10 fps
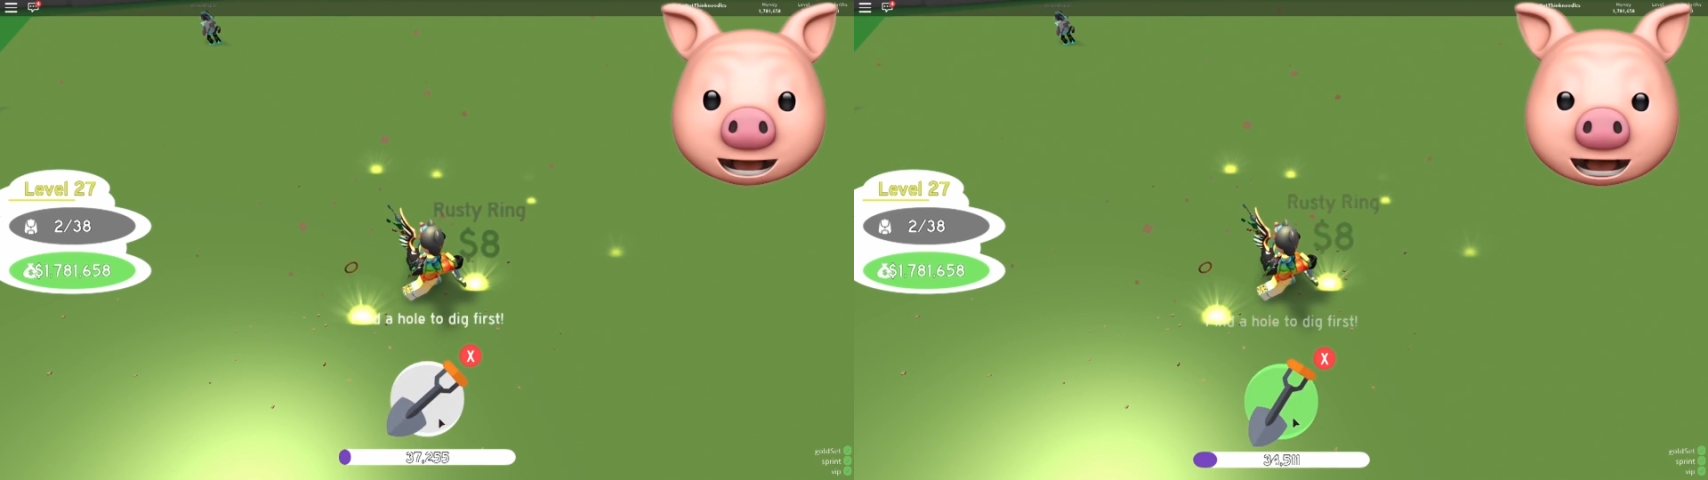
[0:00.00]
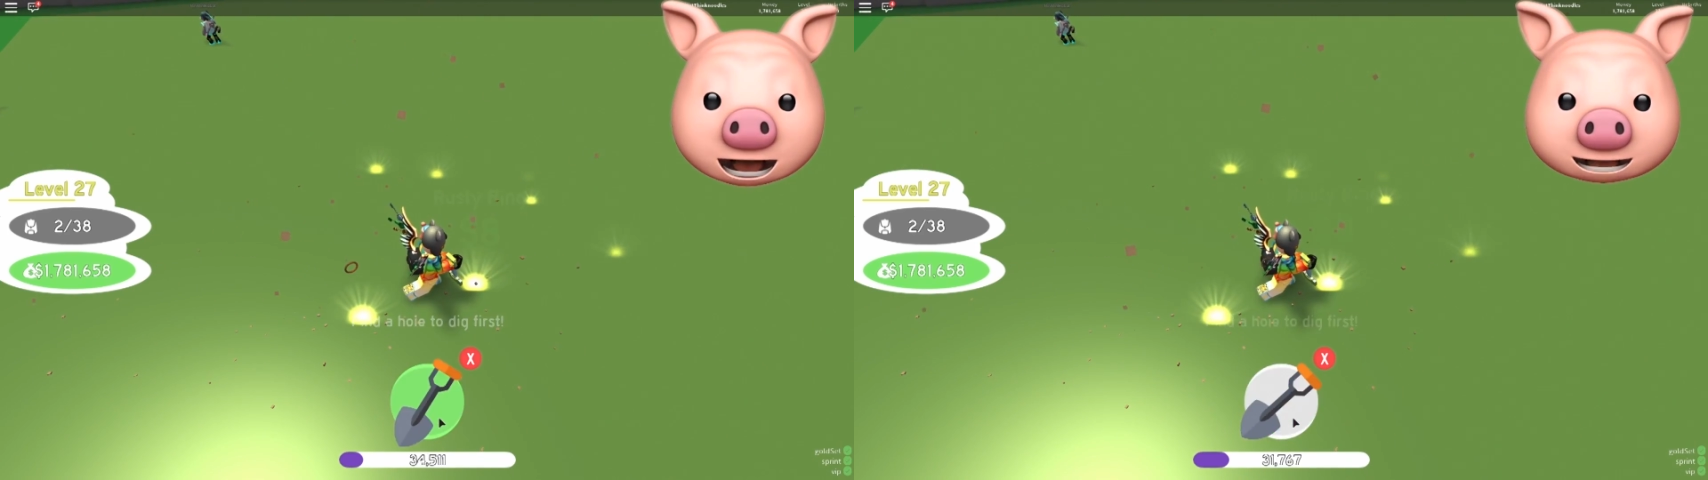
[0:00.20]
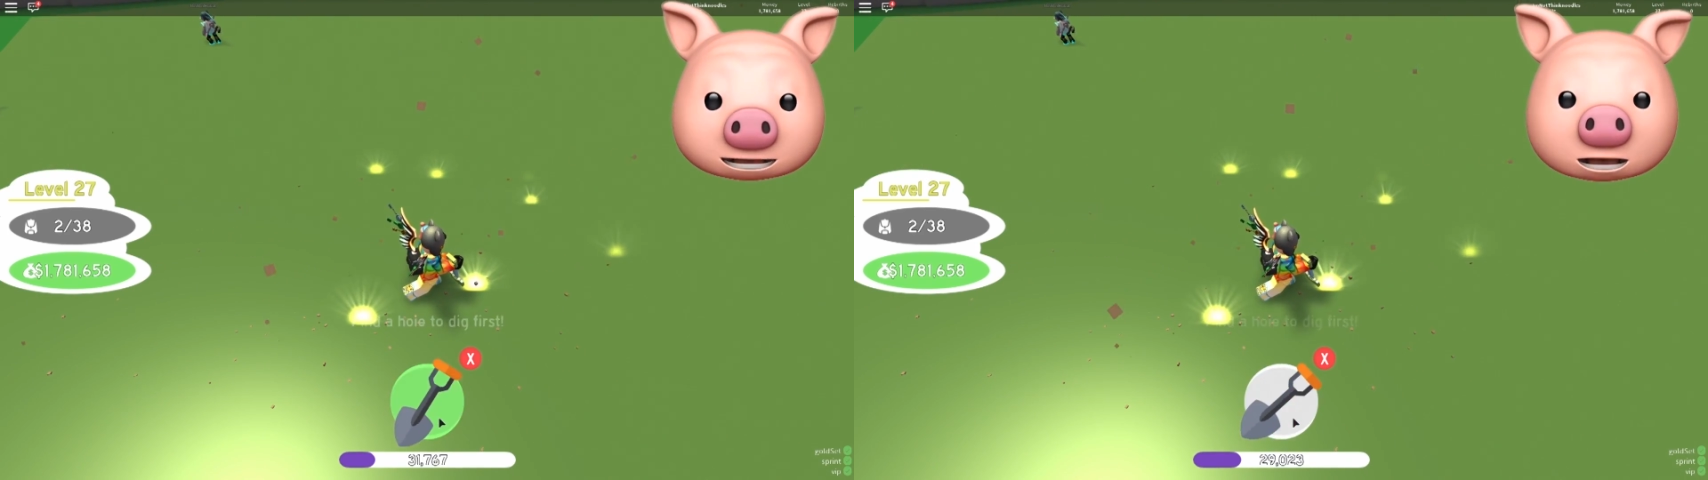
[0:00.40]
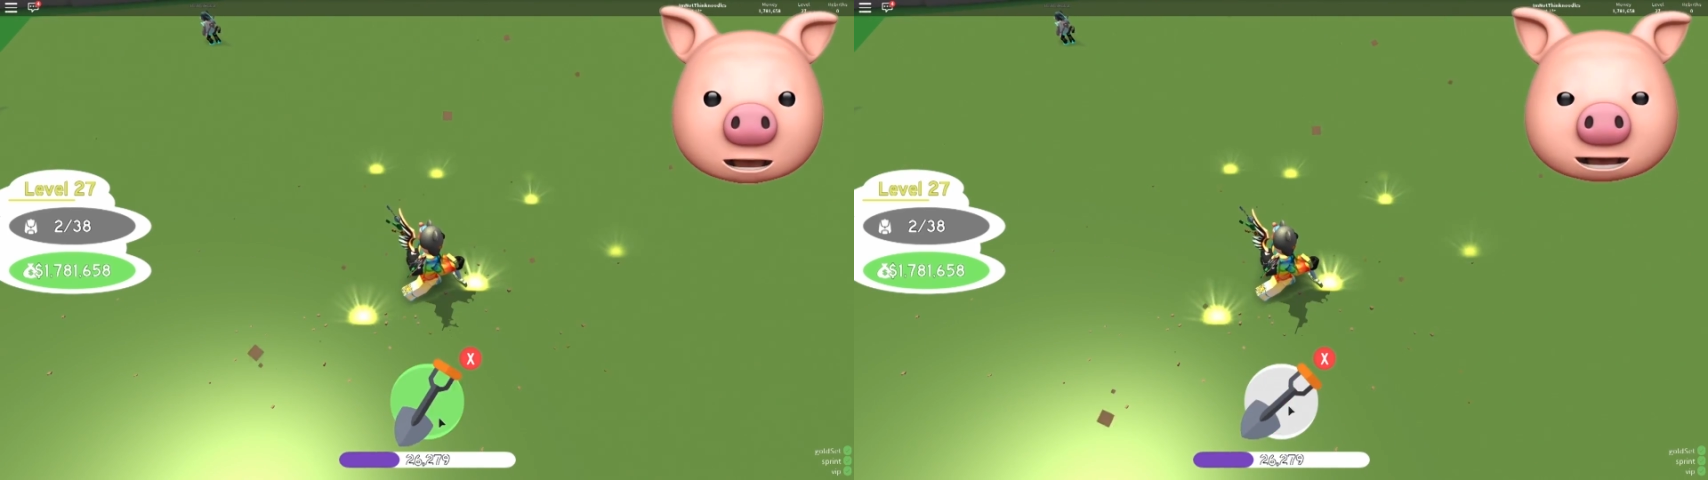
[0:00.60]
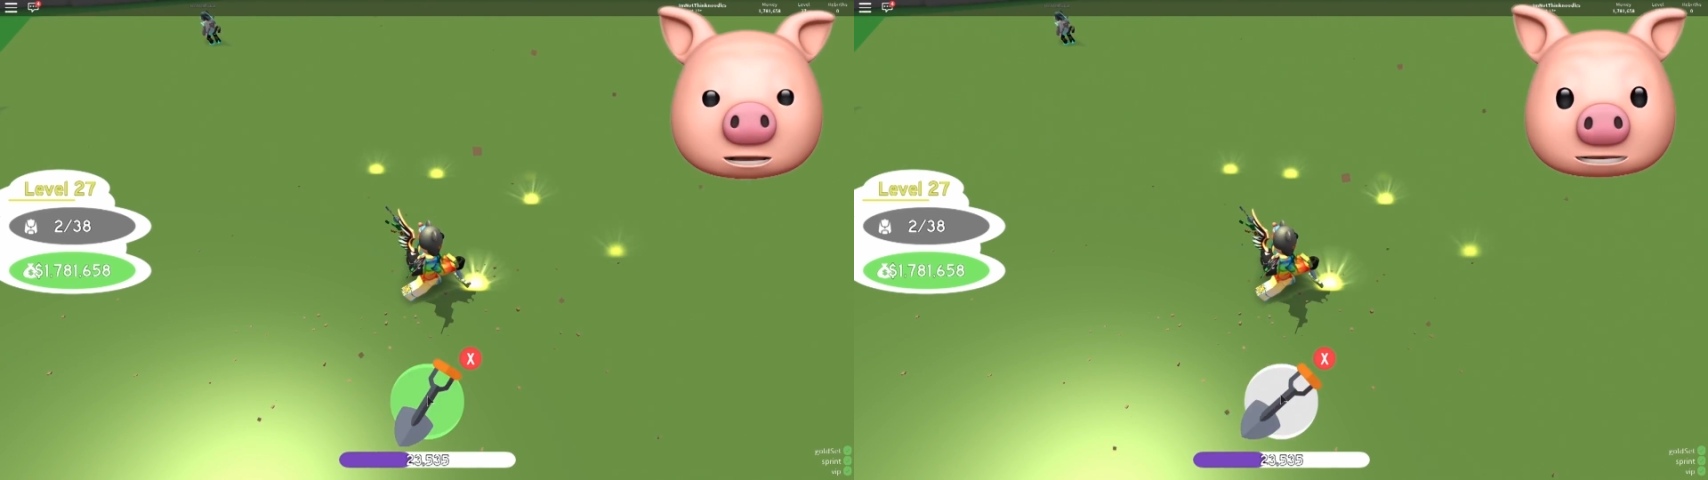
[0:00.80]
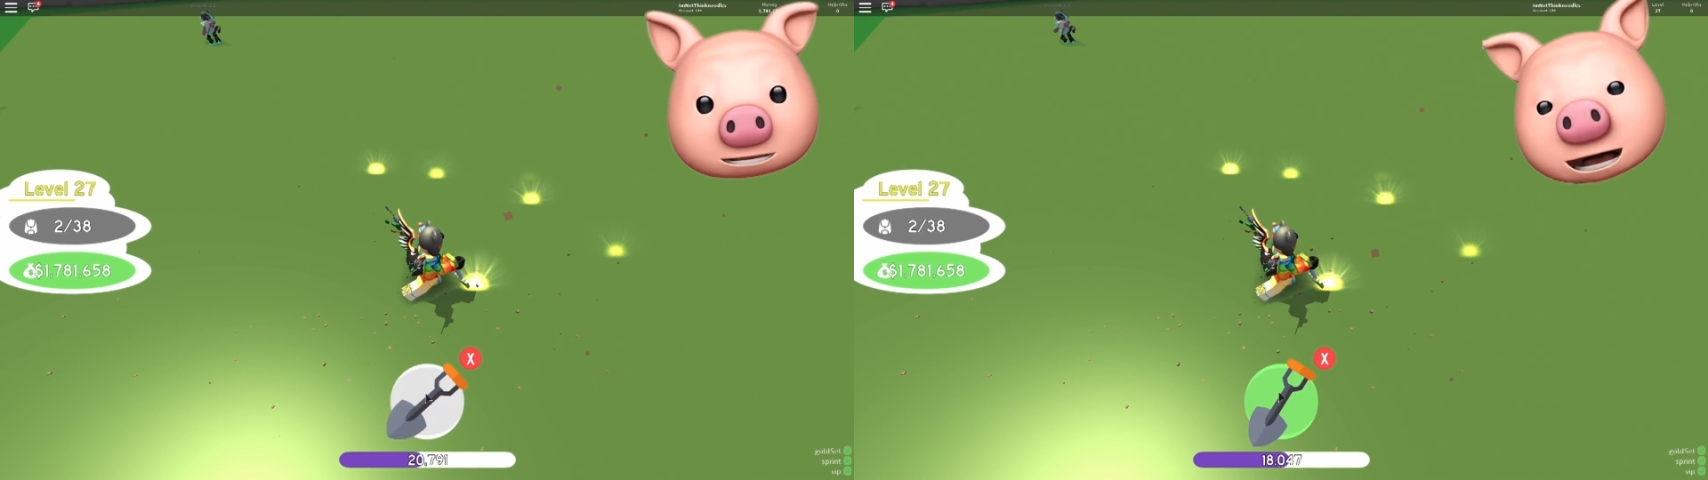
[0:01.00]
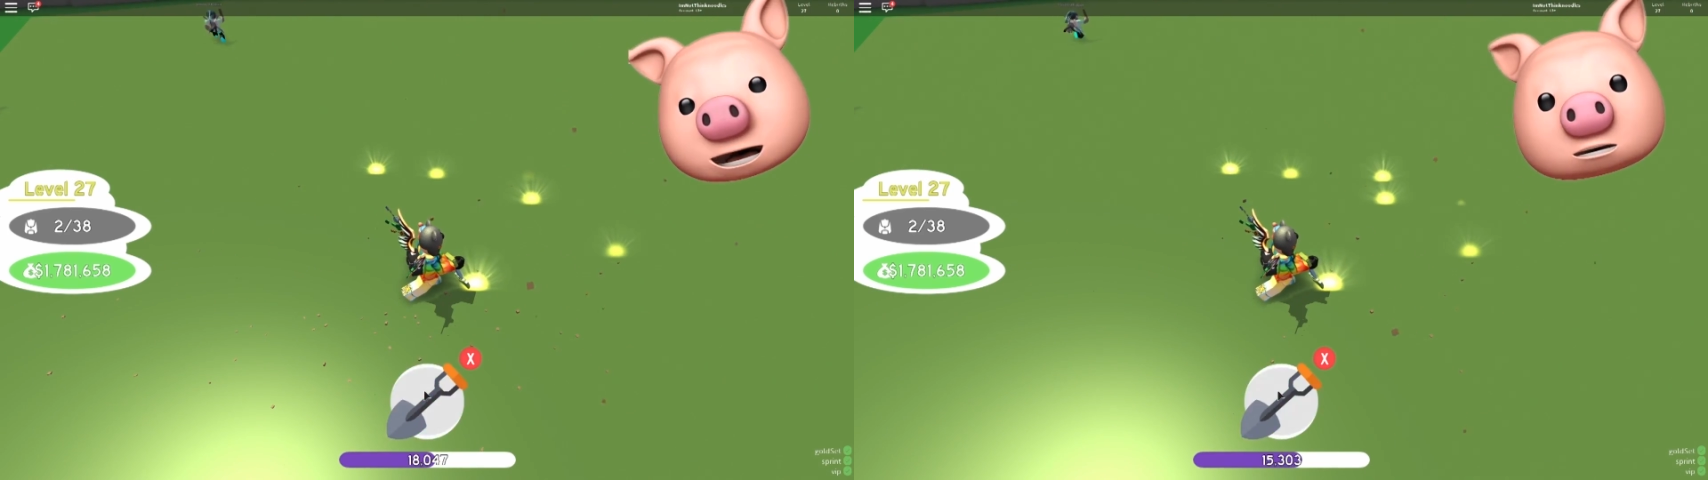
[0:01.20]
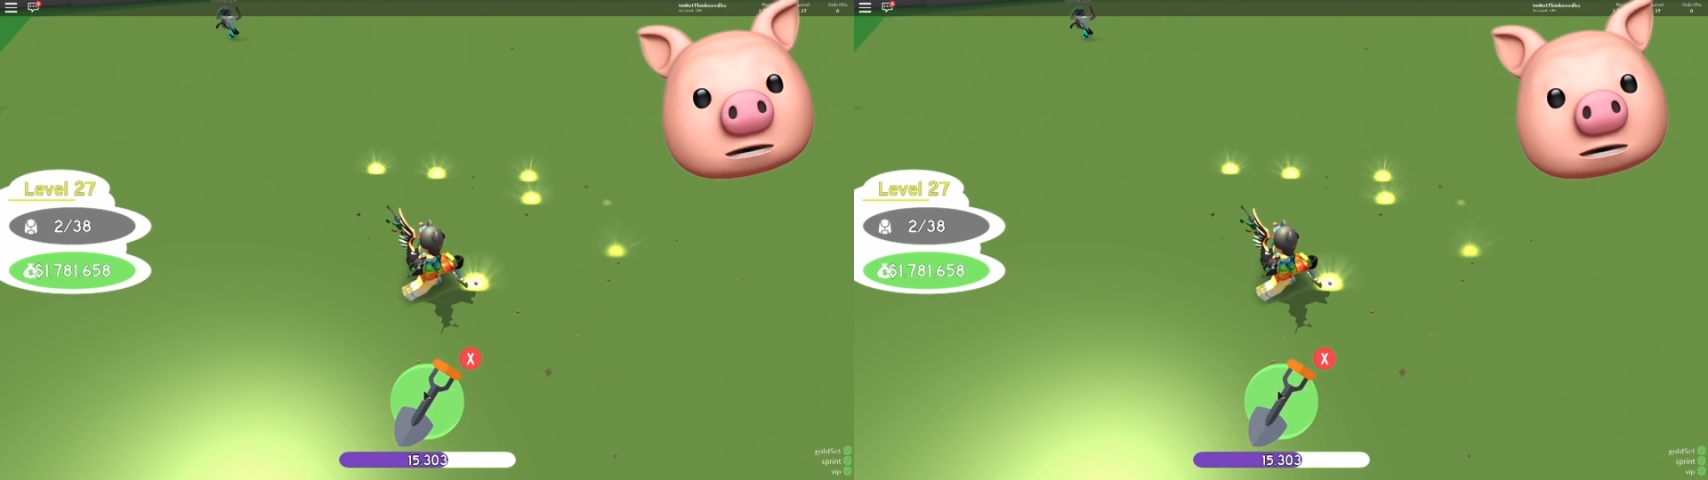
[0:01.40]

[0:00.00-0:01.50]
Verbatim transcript: And, you know, I don't